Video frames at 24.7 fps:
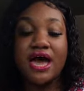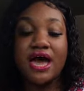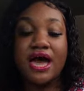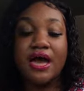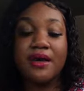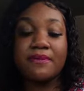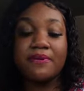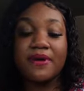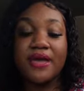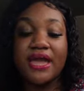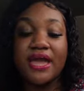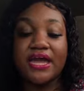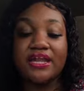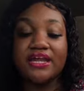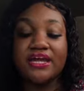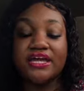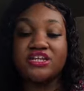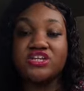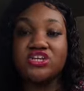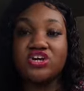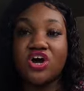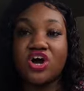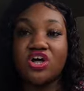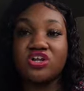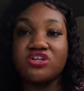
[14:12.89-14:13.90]
I
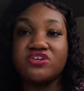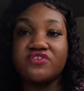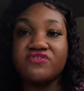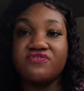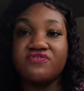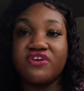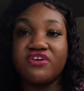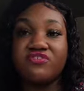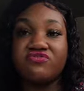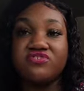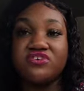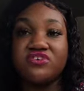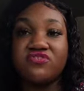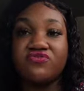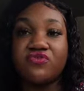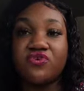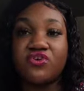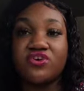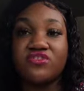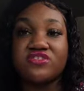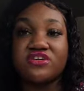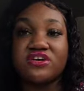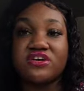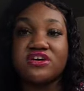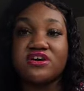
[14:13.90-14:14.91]
paid $1.50
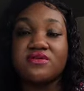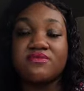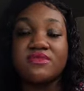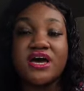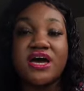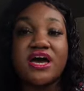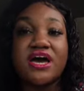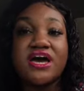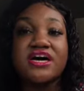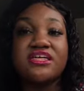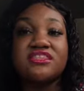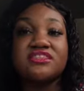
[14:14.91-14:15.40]
for them.